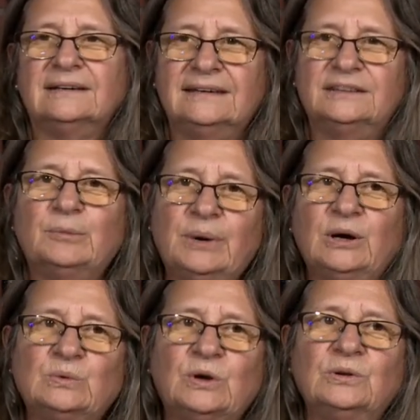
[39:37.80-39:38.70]
get the
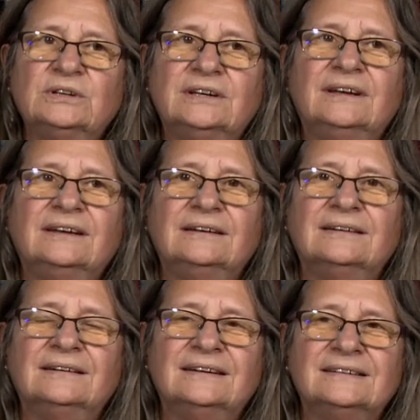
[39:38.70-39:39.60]
ball rolling,
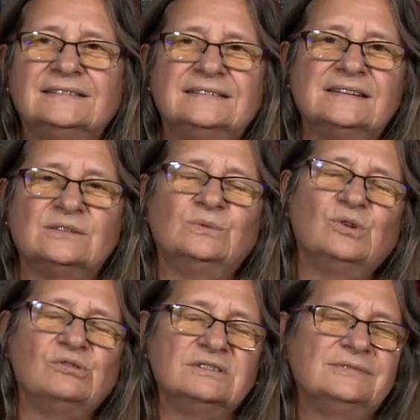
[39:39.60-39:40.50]
and it doesn't
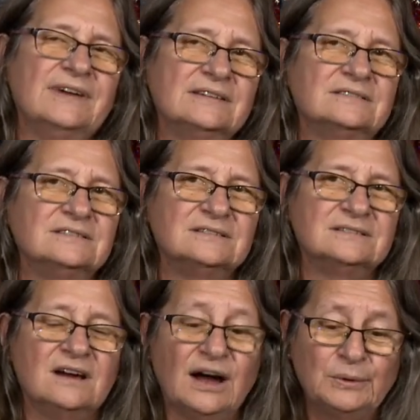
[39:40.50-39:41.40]
roll as fast as
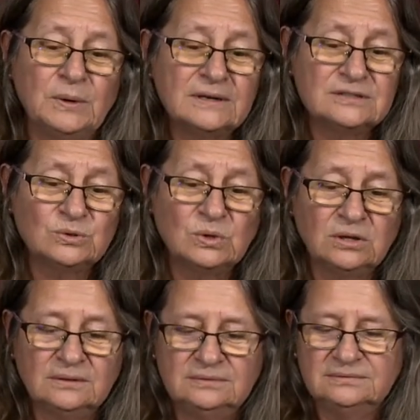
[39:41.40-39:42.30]
I want it to
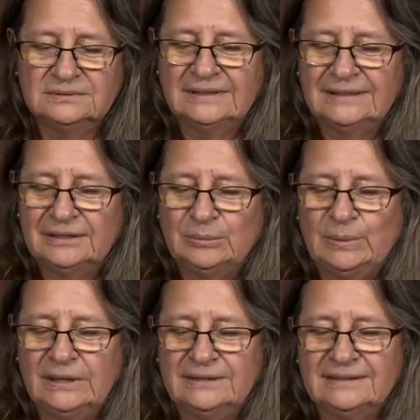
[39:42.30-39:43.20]
roll,
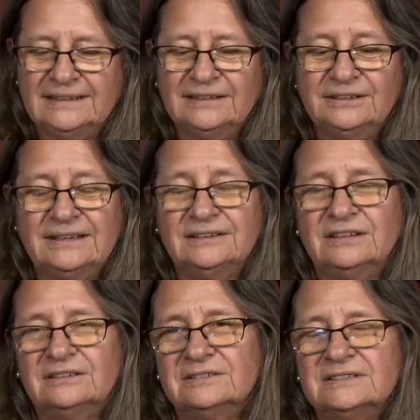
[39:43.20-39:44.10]
but it'll get there.